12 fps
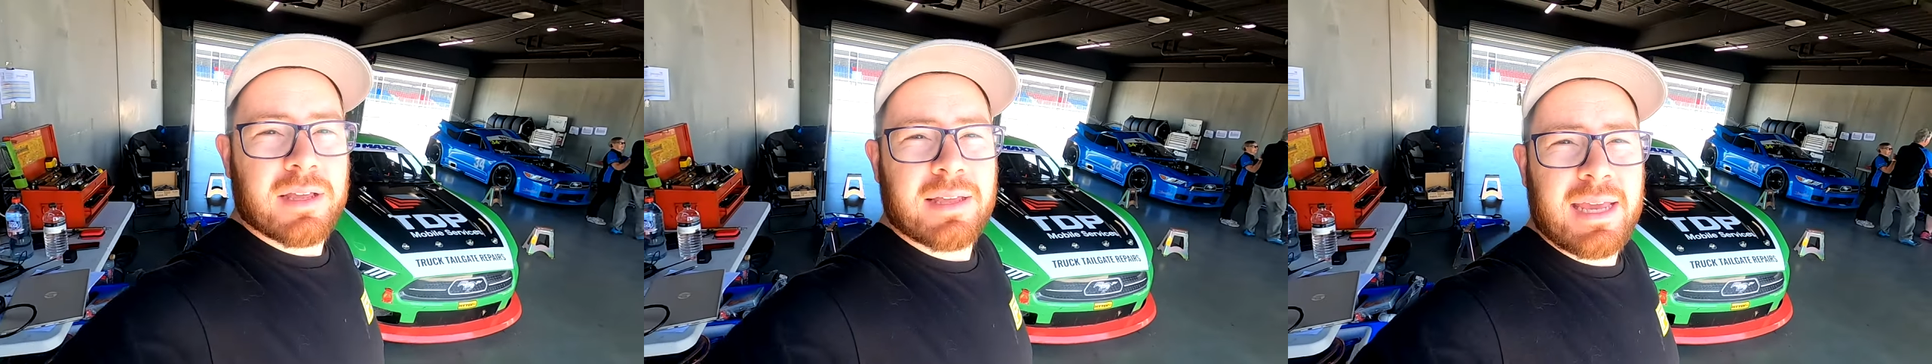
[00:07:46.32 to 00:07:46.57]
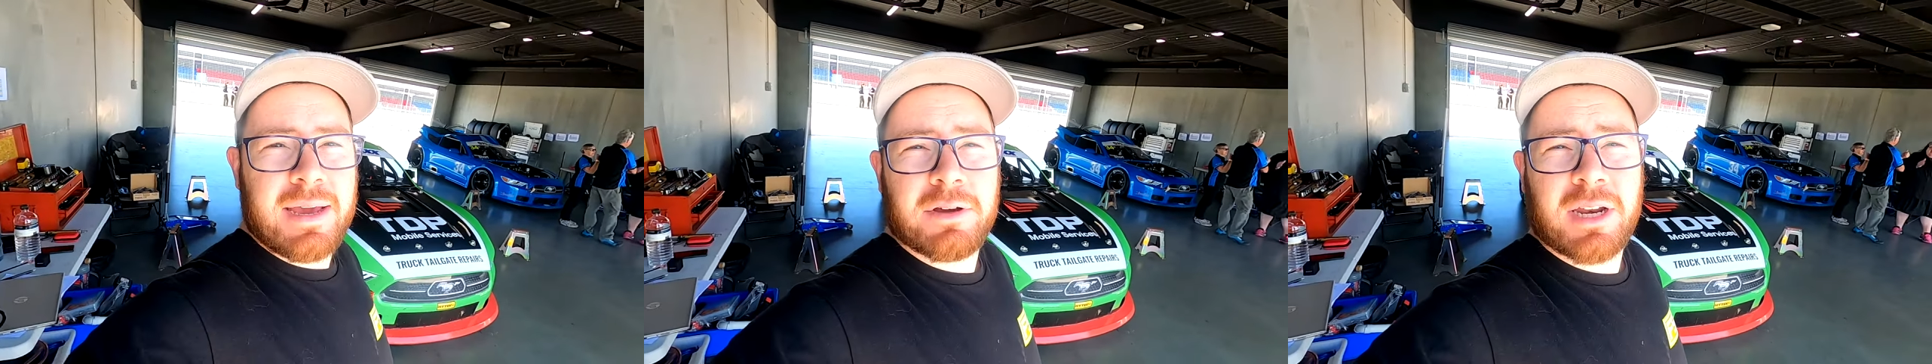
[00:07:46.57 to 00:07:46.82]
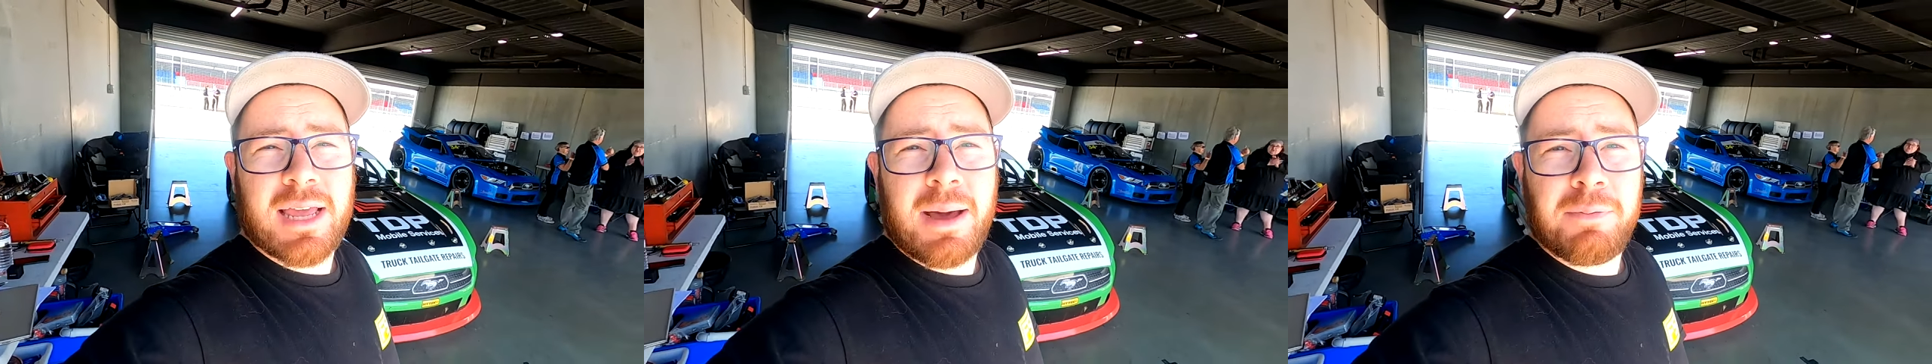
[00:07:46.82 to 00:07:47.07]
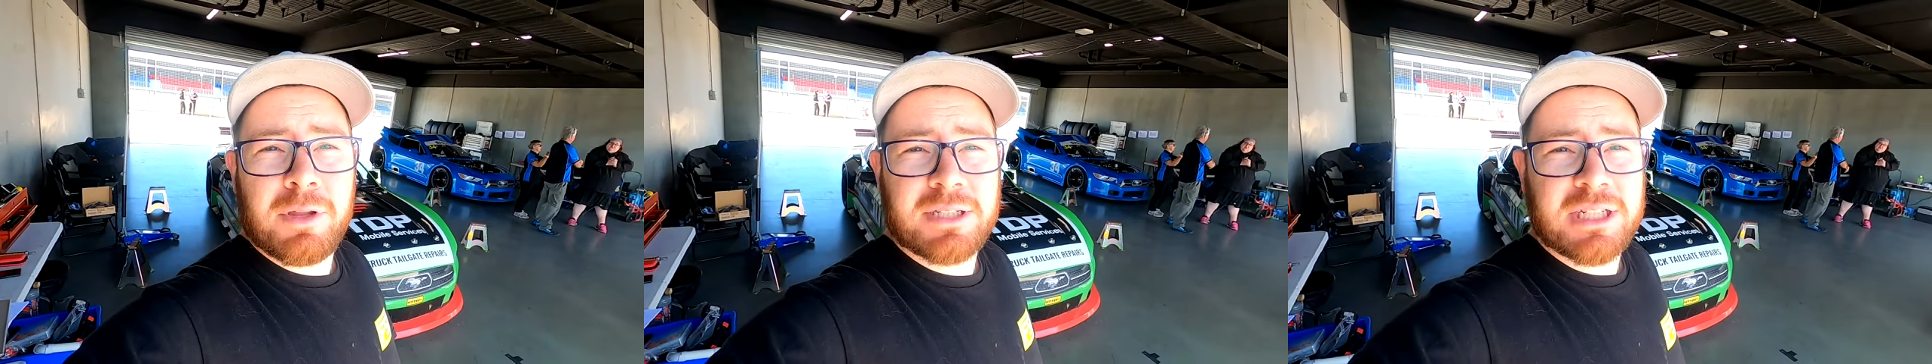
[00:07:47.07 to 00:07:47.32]
Yeah, we've got a
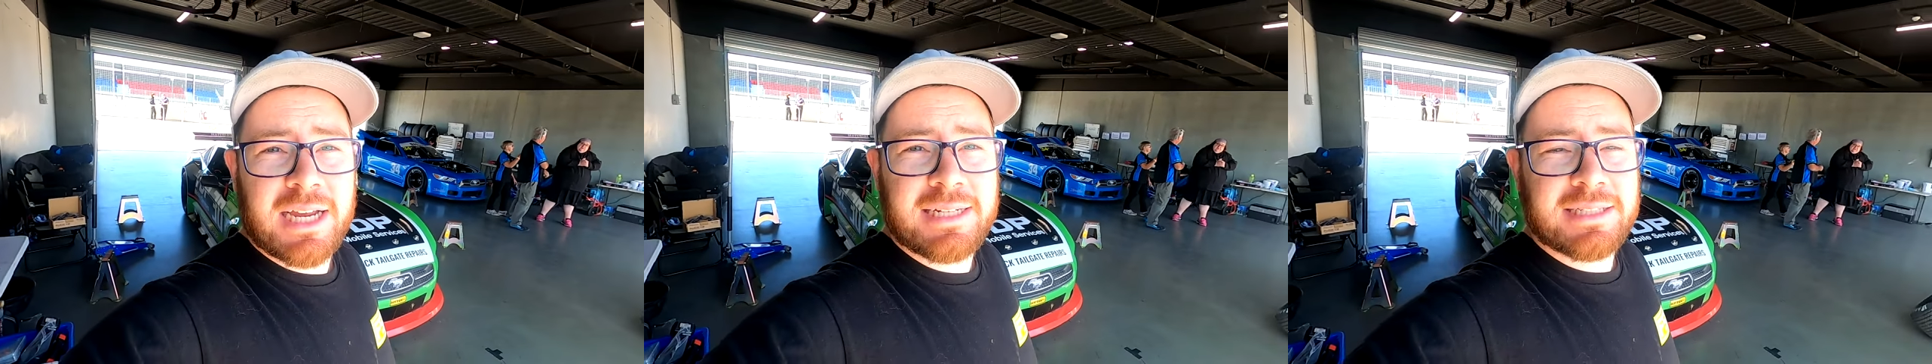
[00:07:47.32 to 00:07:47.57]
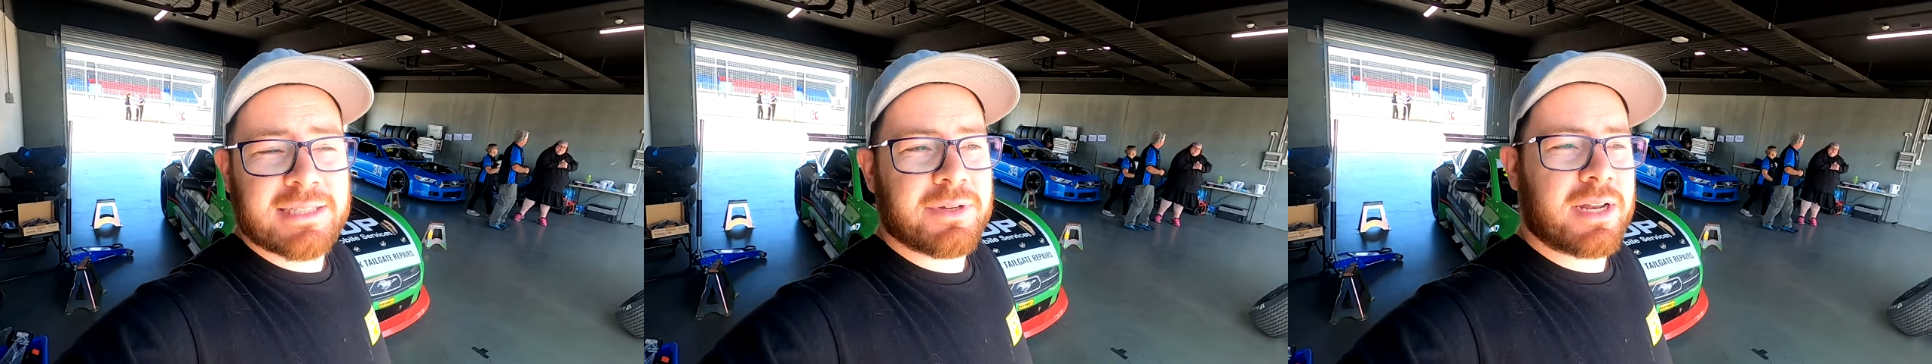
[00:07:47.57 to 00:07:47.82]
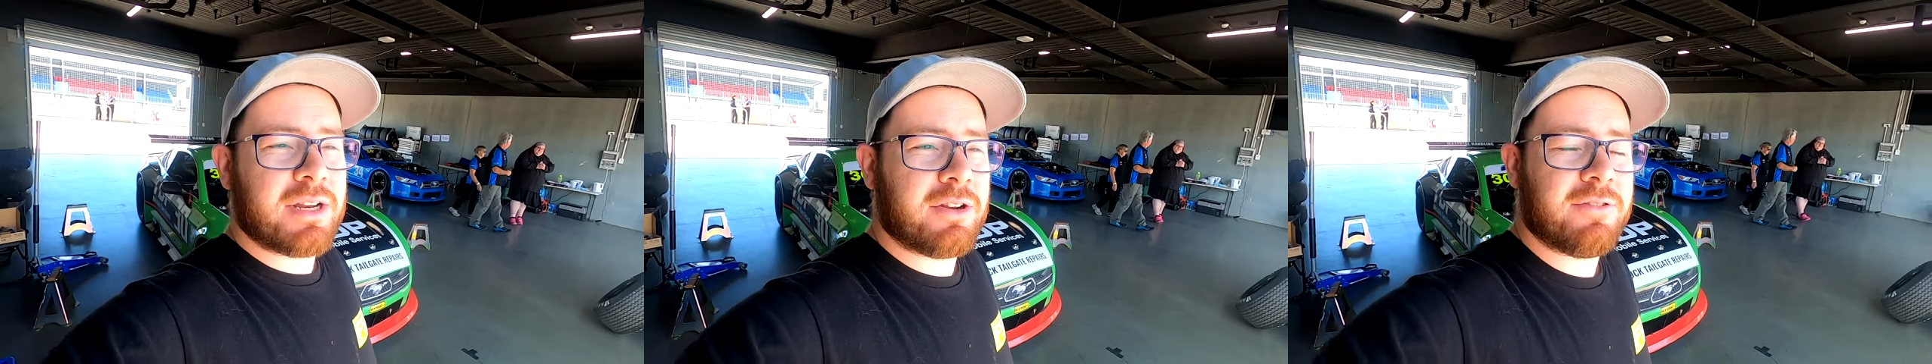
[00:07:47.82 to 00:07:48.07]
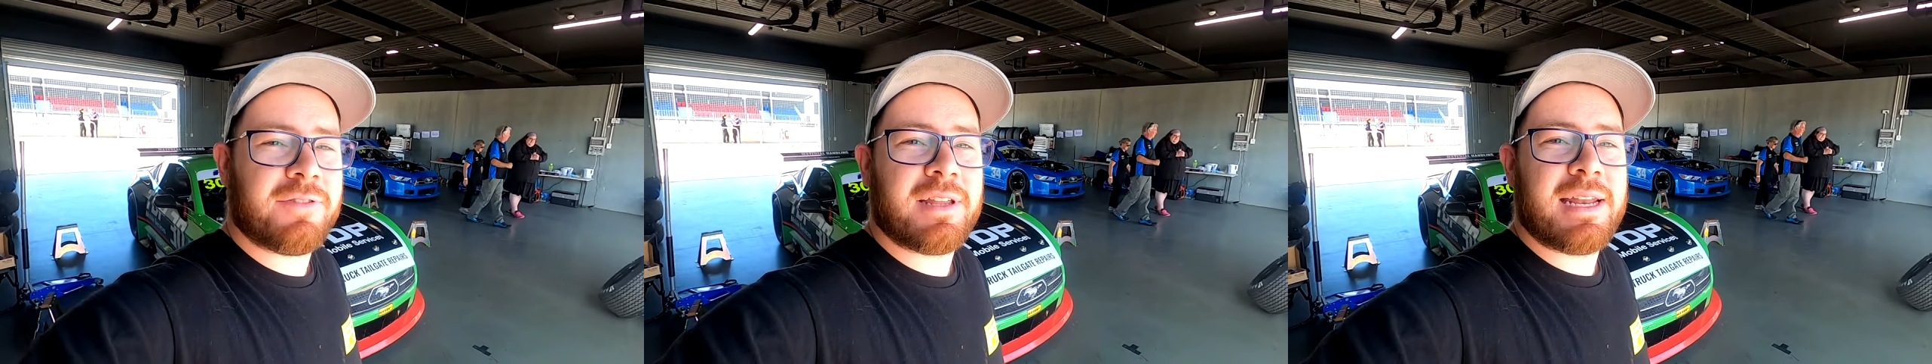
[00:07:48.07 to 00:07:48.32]
couple of changes that we're going to
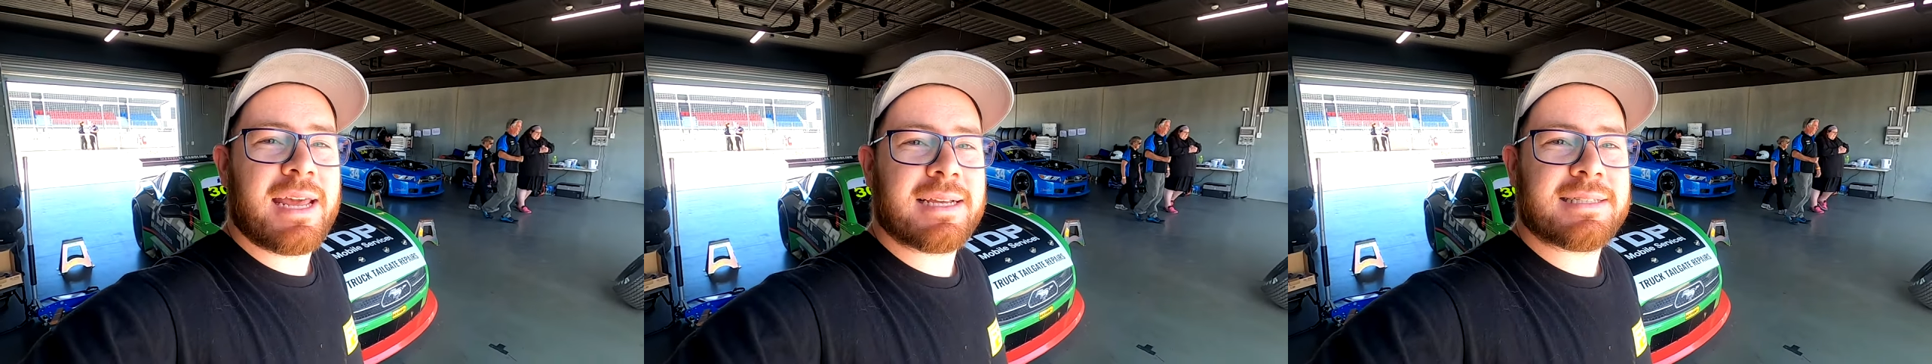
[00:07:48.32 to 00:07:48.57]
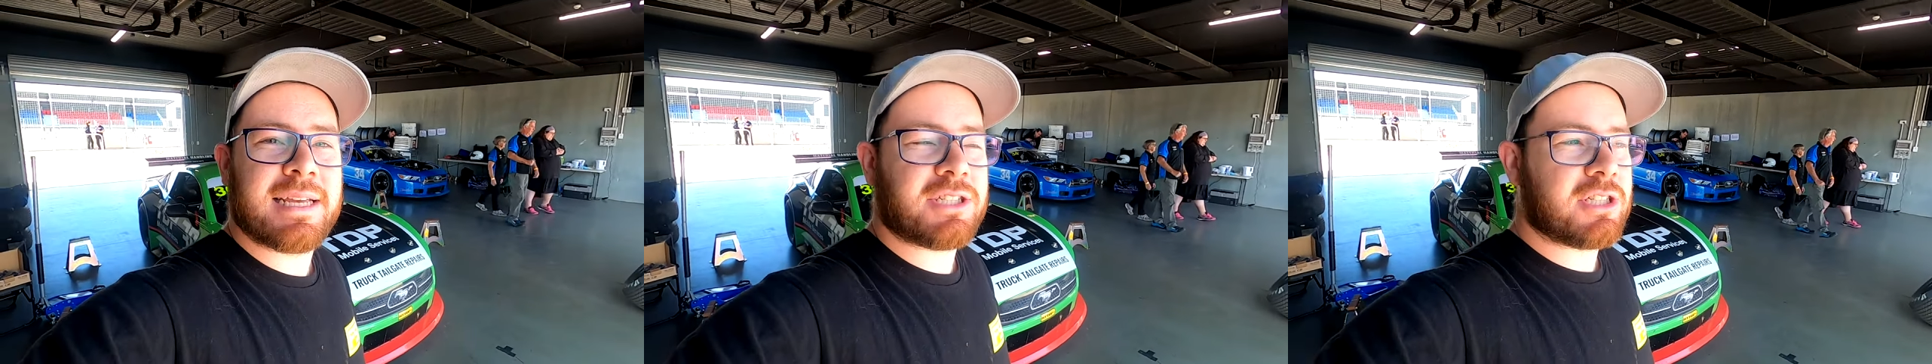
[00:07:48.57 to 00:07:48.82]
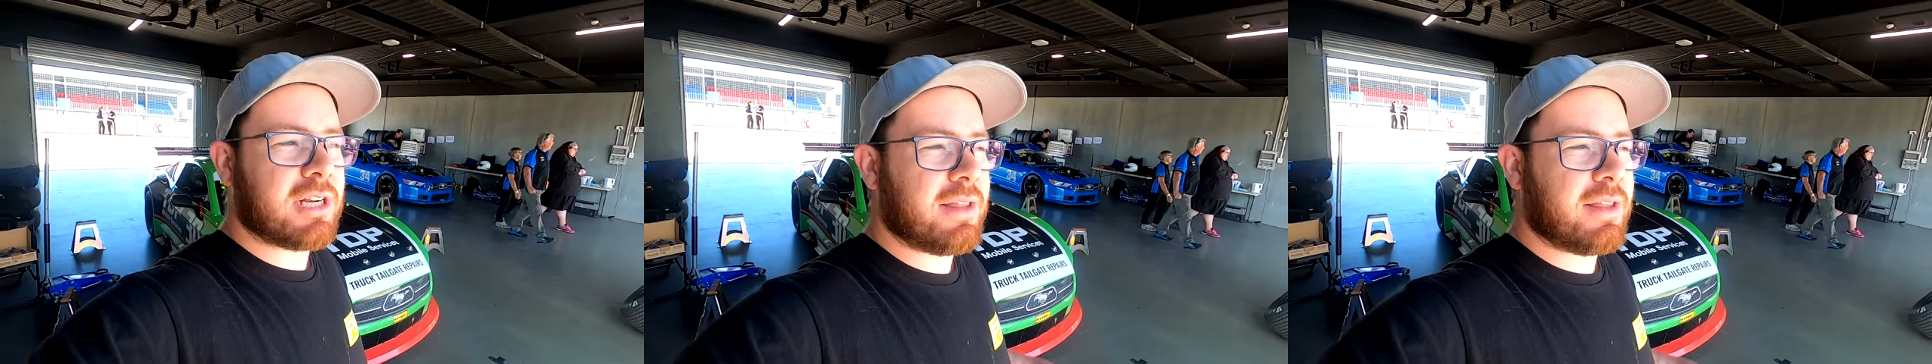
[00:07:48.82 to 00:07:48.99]
do for the next session,